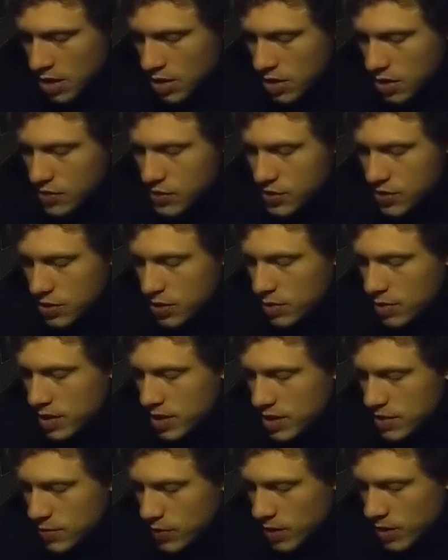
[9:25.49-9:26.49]
No sooner were
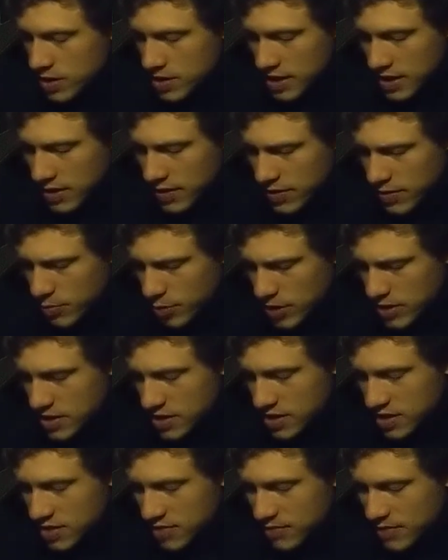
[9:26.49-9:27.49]
these words out of the
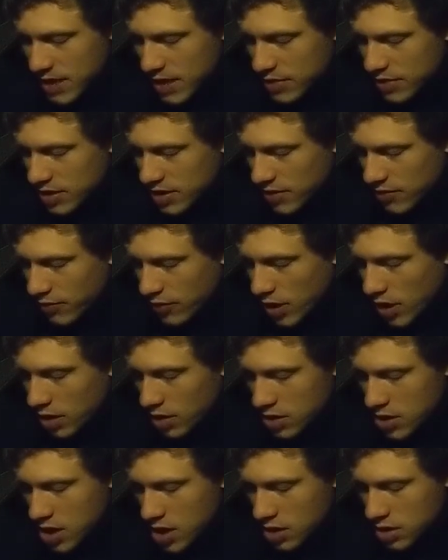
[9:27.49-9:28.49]
princess's mouth than the frog
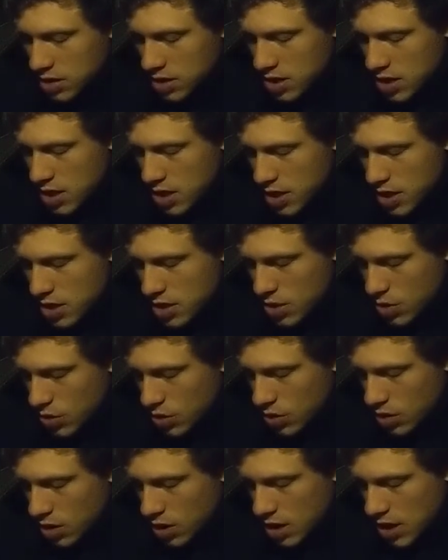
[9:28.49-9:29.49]
knocked the
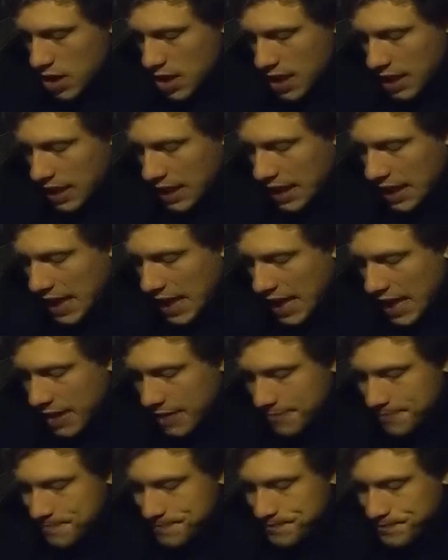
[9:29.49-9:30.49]
door again.
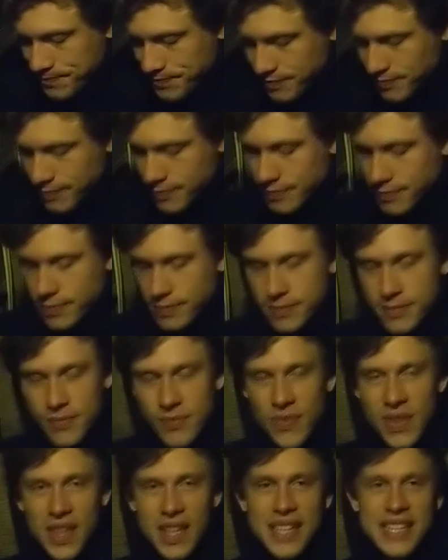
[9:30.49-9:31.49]

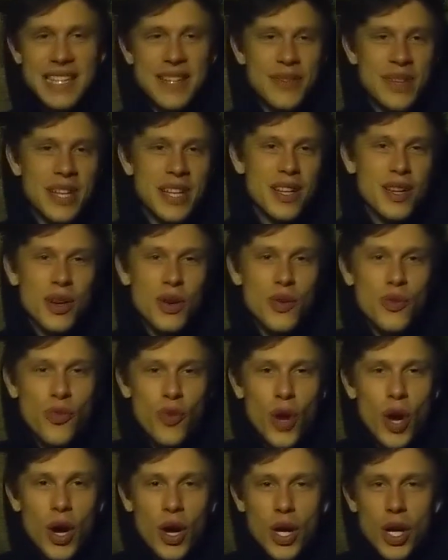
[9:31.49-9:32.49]
I'll give it a little
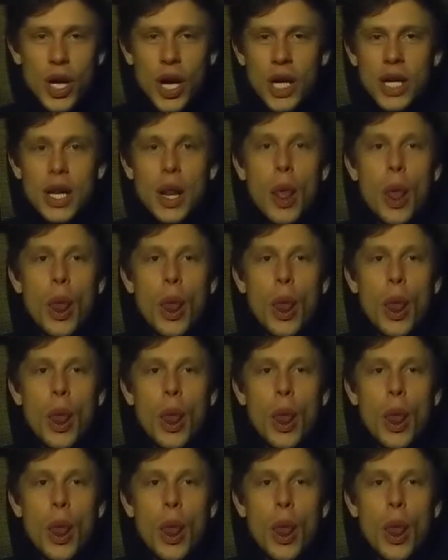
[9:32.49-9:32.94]
frog knock.